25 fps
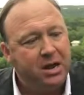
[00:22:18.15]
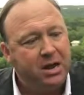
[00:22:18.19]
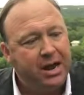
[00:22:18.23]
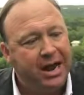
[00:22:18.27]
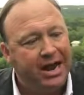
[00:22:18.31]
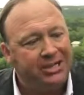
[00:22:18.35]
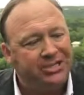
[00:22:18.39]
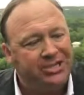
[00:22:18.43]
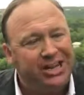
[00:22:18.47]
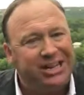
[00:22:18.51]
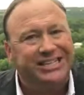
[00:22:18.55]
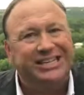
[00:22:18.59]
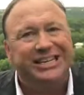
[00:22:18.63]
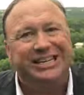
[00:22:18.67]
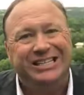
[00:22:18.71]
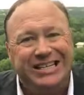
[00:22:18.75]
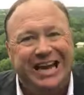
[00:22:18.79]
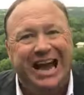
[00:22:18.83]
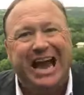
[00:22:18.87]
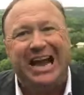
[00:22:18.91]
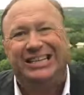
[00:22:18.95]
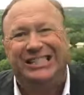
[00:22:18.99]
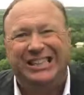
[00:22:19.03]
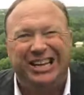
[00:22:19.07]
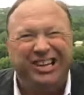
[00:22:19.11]
and Jesse
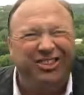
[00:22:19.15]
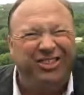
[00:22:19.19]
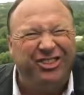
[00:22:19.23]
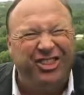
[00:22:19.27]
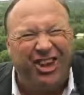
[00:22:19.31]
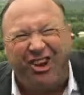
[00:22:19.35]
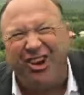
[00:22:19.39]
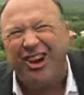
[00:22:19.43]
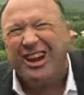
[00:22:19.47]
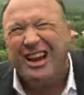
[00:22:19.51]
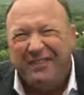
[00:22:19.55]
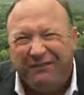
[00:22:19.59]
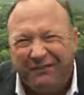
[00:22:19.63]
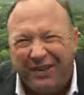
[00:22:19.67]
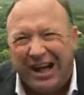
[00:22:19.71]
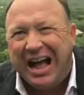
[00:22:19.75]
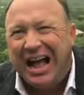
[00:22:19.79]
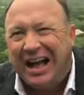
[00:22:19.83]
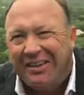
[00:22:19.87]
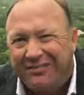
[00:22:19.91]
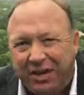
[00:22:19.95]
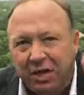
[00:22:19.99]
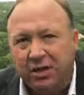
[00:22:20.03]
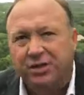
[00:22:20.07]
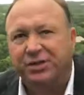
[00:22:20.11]
Jackson
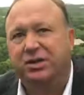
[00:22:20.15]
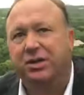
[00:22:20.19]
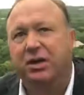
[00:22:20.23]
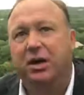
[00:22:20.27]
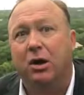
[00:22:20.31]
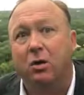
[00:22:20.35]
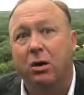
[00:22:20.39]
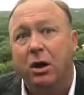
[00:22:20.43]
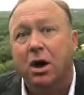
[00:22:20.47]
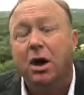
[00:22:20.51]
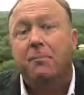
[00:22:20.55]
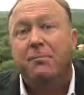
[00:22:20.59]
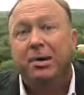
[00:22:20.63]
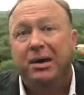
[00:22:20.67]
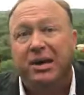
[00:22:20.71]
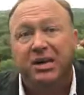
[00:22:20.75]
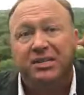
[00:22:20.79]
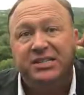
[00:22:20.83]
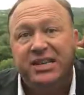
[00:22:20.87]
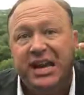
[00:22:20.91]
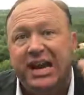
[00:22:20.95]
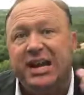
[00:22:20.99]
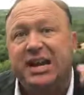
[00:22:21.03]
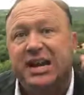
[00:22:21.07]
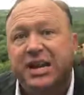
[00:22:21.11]
35 years ago because
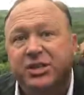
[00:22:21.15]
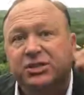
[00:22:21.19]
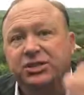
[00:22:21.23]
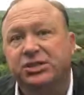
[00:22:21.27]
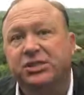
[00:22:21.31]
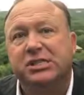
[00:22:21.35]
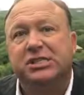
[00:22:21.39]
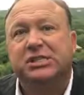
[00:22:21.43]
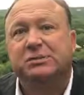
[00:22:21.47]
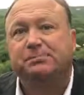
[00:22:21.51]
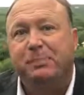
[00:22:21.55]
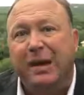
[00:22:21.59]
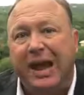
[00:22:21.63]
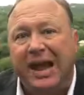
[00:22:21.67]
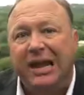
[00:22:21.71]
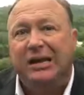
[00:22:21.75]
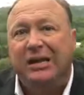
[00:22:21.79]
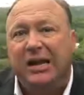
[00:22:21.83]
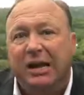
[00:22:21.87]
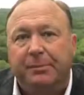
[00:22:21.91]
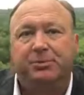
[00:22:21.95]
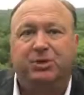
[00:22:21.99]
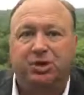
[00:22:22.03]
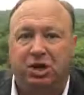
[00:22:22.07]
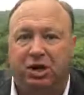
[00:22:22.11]
he didn't just pay
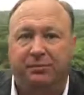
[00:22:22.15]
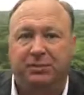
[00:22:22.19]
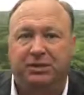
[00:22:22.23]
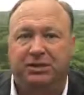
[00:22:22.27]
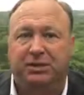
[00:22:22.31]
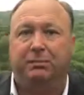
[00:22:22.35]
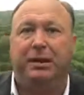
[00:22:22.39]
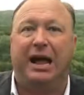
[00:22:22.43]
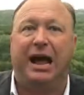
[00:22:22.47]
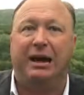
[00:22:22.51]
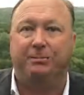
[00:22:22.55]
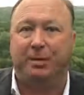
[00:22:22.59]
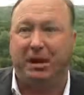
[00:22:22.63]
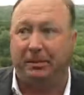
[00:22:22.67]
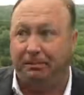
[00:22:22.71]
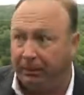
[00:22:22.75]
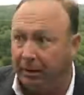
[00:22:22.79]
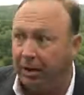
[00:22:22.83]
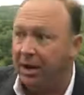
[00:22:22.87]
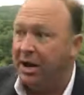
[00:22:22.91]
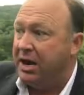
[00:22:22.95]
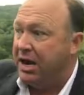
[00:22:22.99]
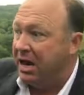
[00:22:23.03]
lip service to black people.